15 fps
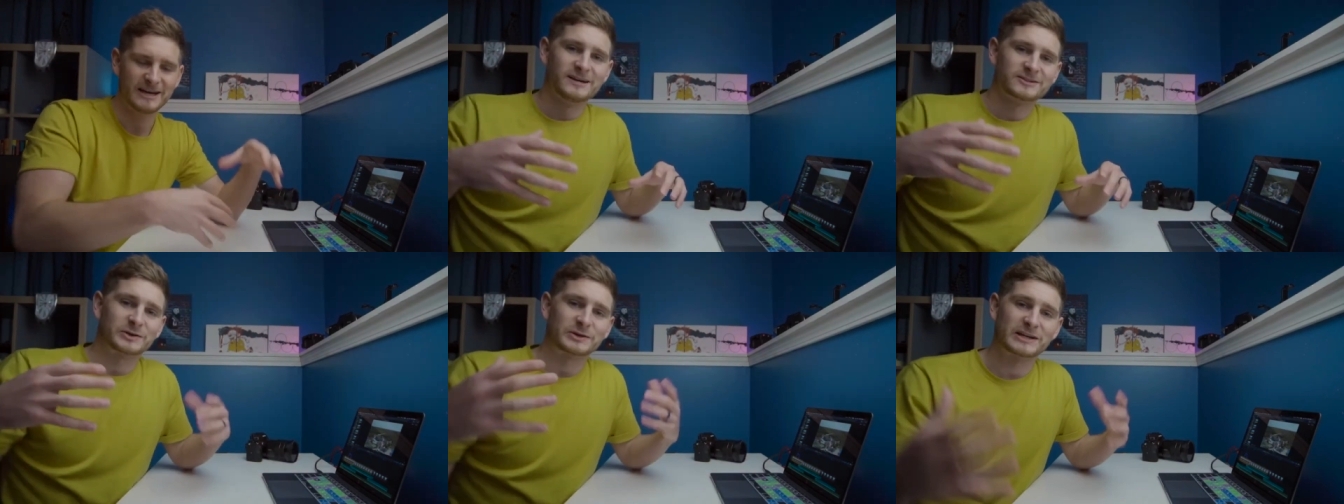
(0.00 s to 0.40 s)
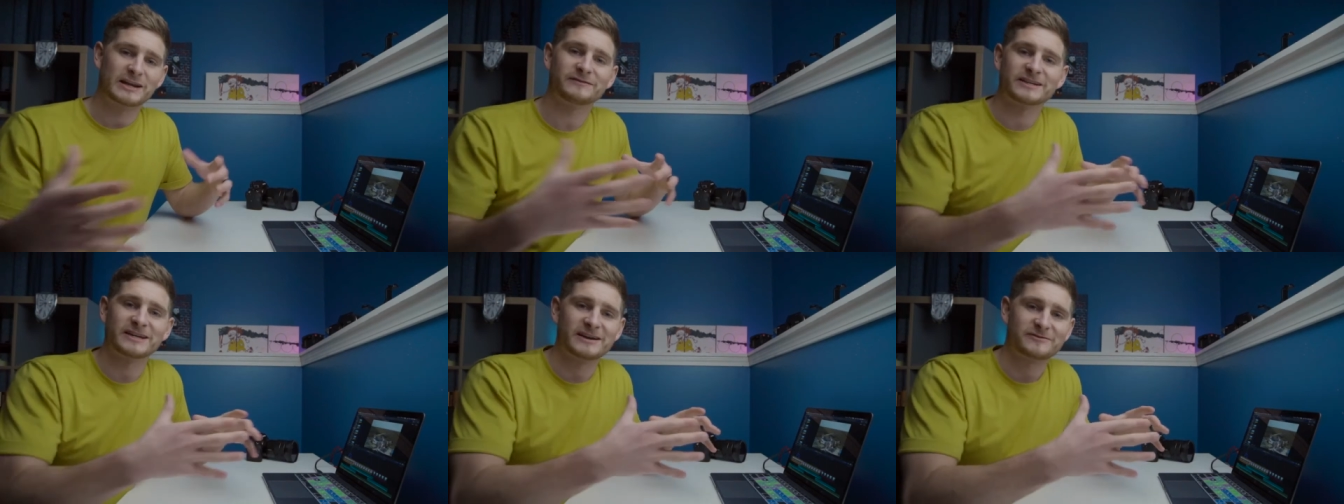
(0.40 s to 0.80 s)
So I'd
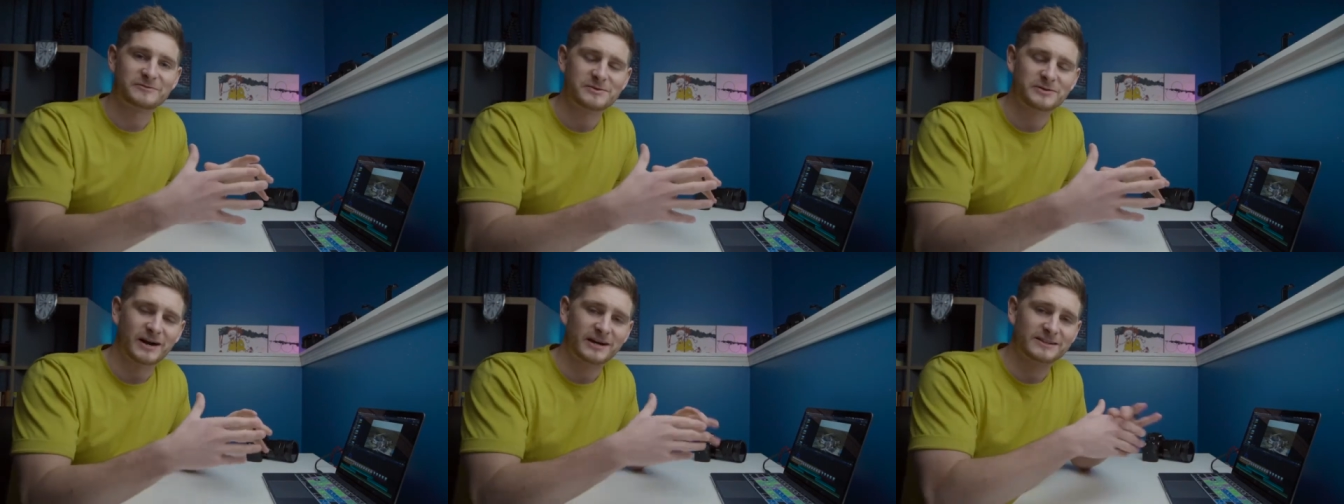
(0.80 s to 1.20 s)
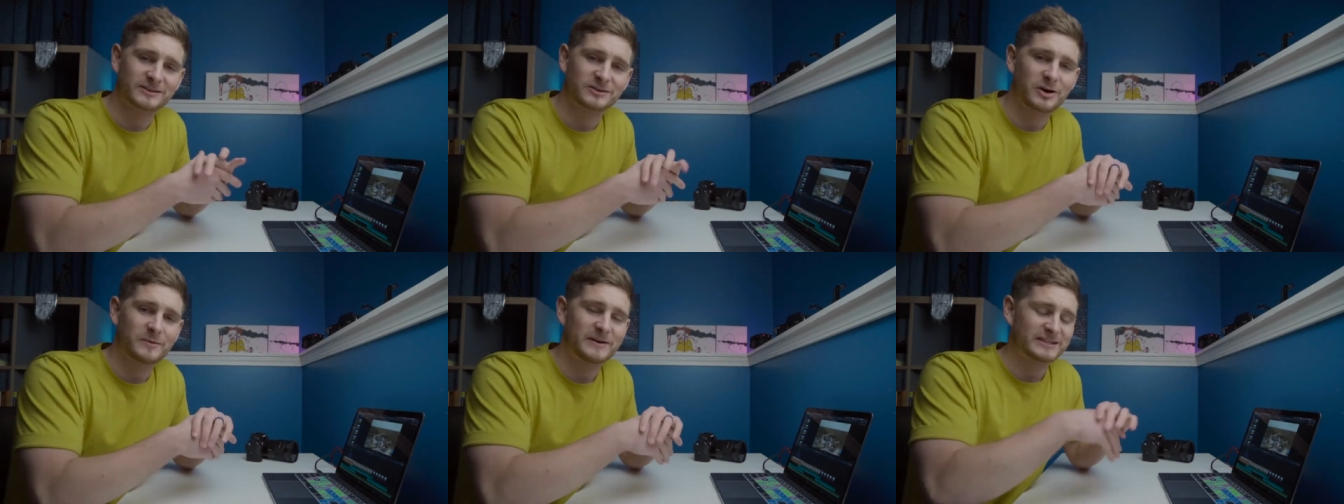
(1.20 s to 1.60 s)
love to hear from you guys in the
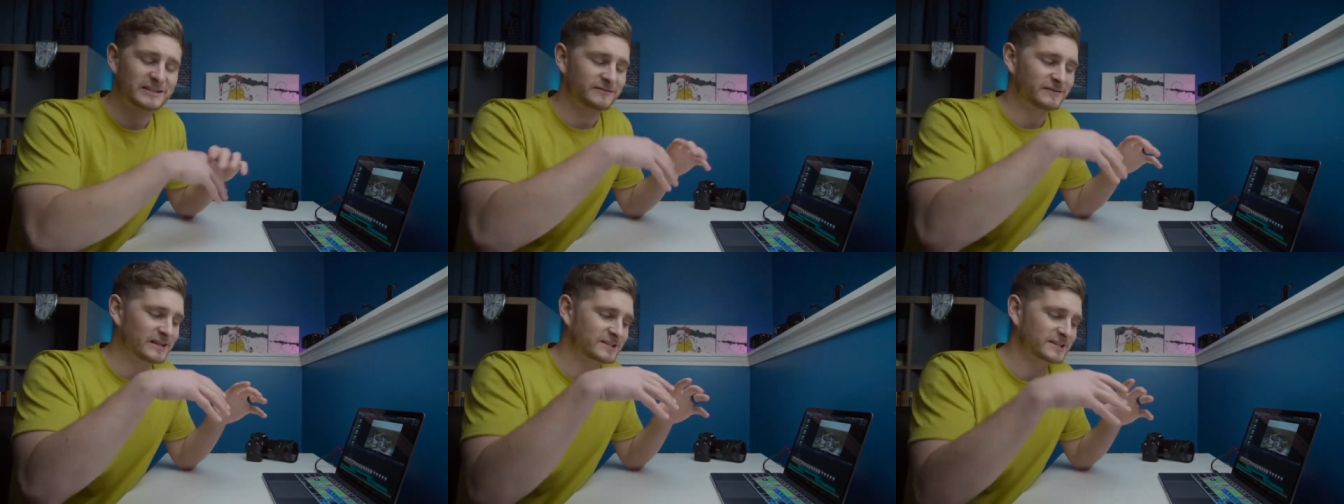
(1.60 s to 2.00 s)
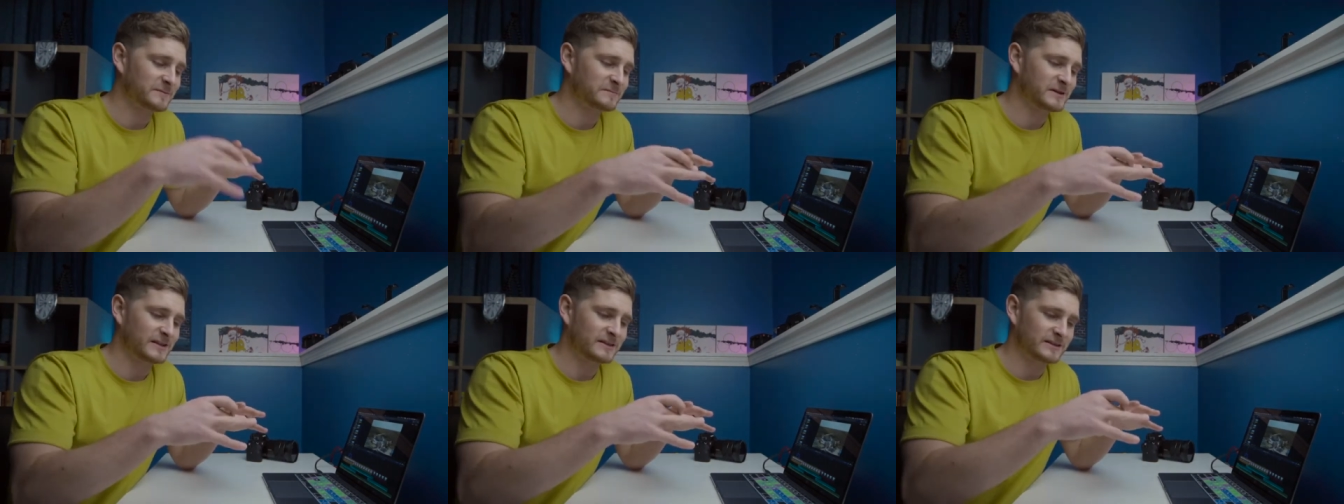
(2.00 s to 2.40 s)
comments if there's
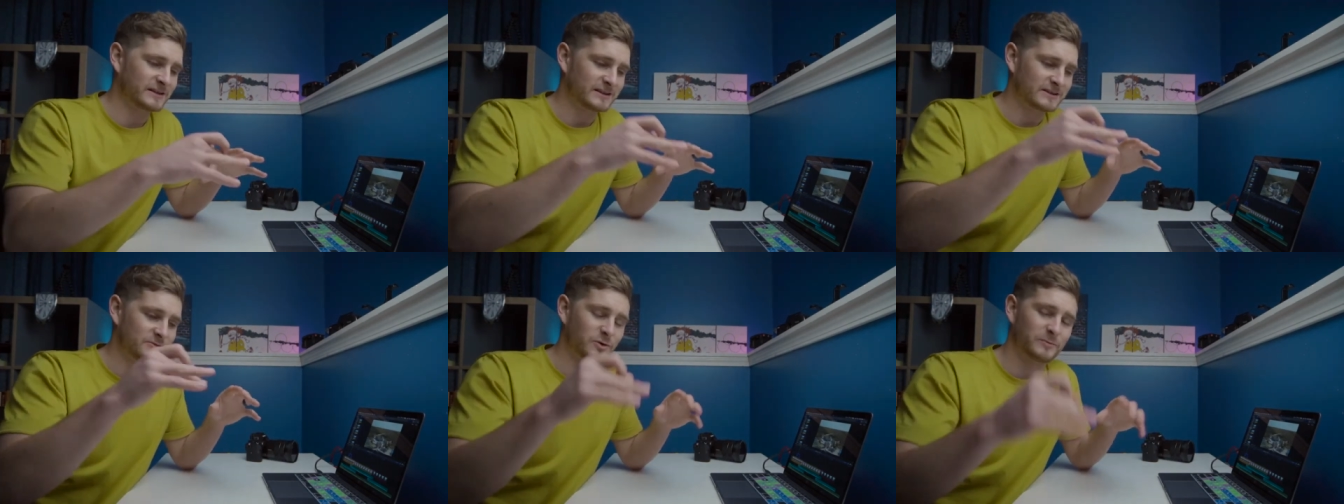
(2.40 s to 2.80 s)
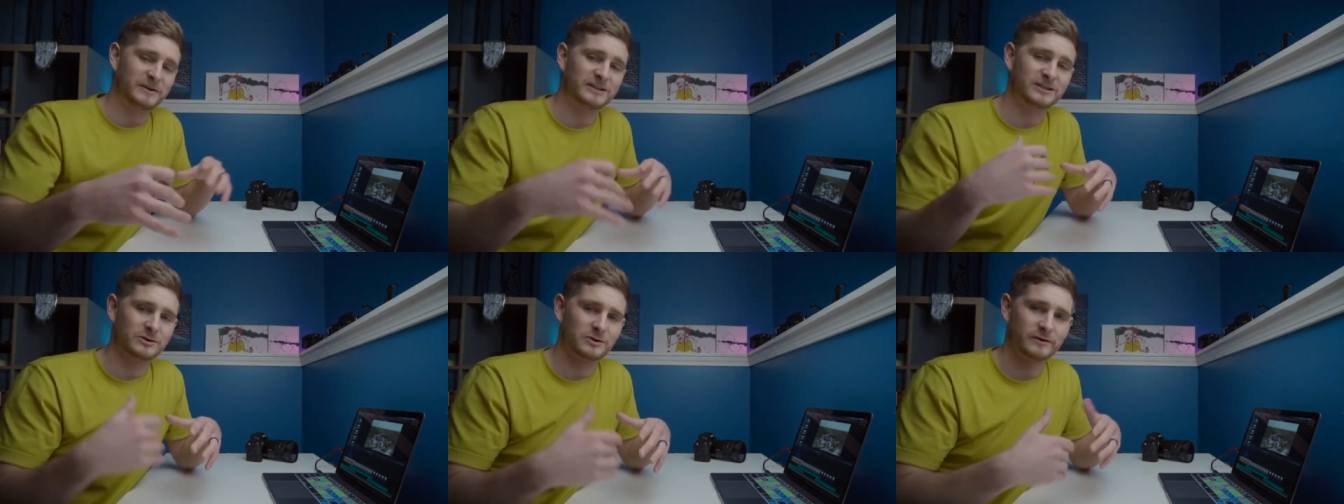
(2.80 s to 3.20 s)
something that you want me
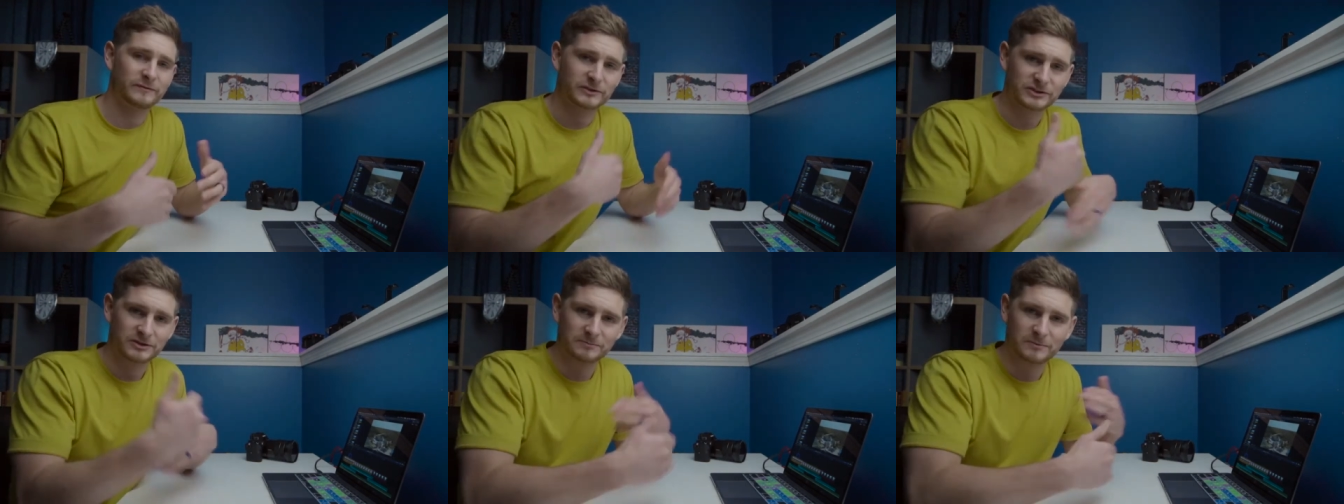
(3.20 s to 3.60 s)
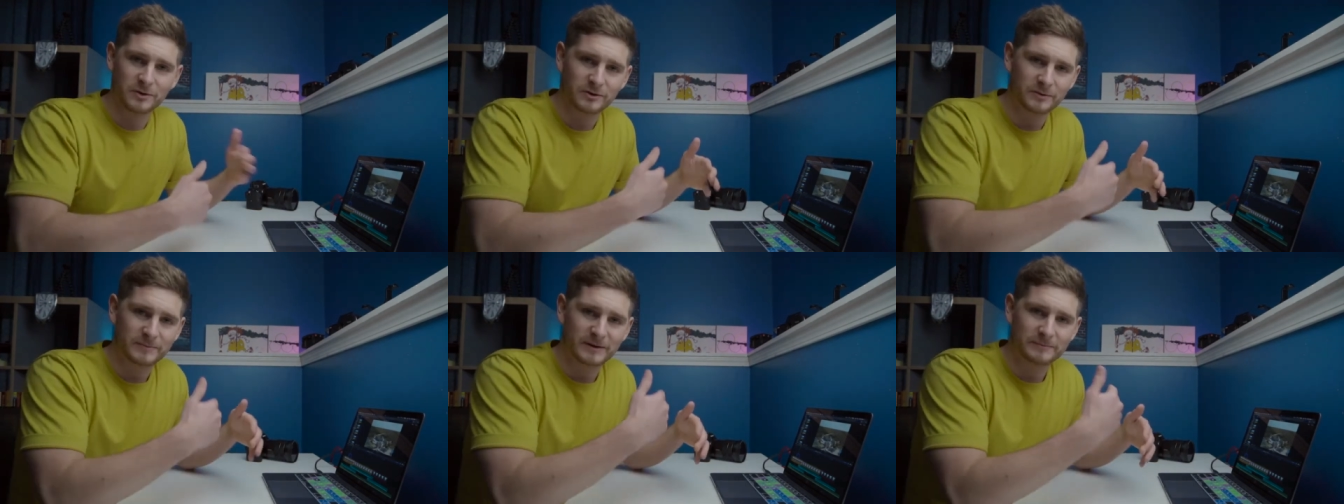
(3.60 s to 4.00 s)
to go over
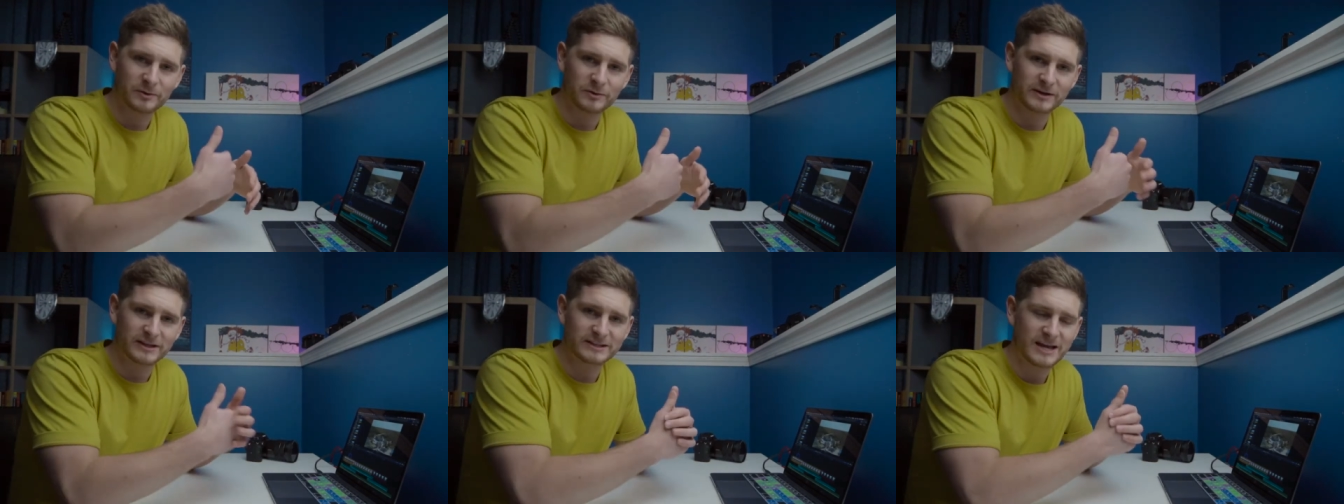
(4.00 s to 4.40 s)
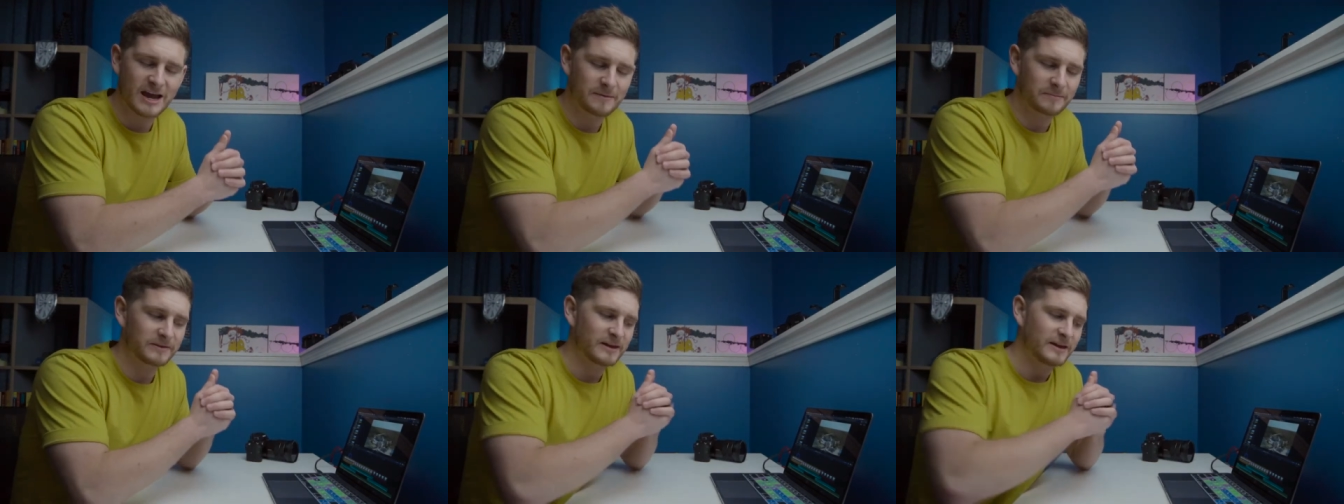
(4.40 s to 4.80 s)
a bit more in
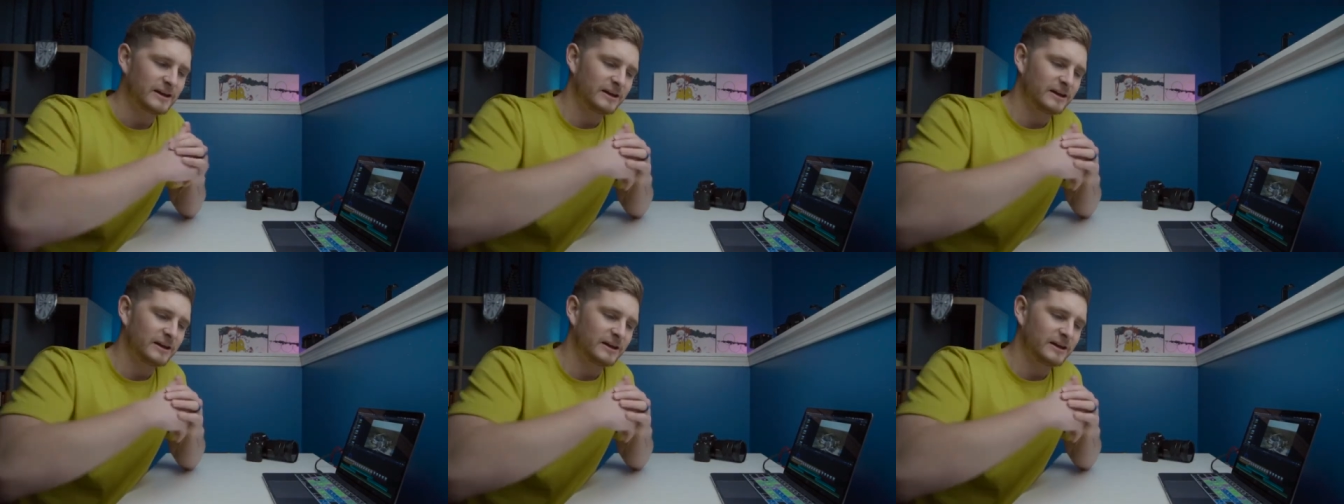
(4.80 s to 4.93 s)
depth,